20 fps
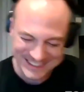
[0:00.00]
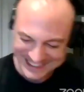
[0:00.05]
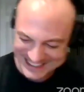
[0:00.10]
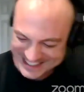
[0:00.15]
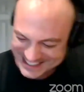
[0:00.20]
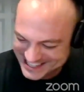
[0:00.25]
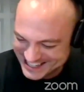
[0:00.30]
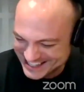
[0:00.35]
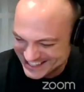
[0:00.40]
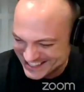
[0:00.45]
Like
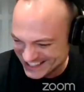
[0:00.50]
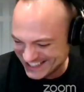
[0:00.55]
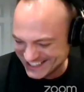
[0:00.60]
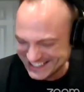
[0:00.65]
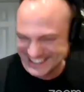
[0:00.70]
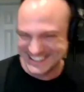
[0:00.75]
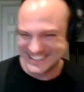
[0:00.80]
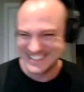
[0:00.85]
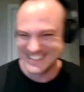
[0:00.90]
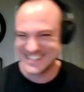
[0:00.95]
this
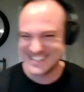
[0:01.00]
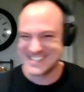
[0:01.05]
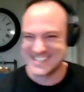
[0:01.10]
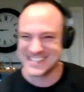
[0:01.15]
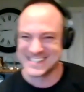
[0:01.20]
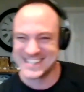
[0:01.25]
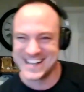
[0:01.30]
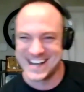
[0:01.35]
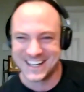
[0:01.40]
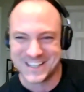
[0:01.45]

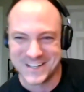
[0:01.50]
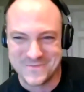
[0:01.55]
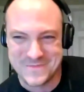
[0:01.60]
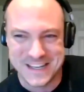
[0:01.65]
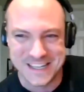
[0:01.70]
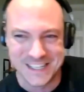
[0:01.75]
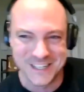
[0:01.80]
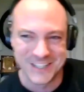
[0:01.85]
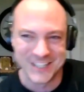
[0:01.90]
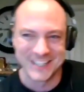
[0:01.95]
is not gonna
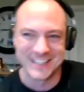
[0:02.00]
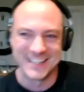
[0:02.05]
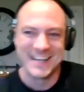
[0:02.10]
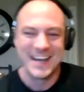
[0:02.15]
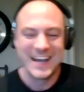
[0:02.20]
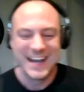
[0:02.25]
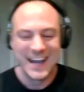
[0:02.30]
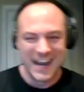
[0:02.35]
be good.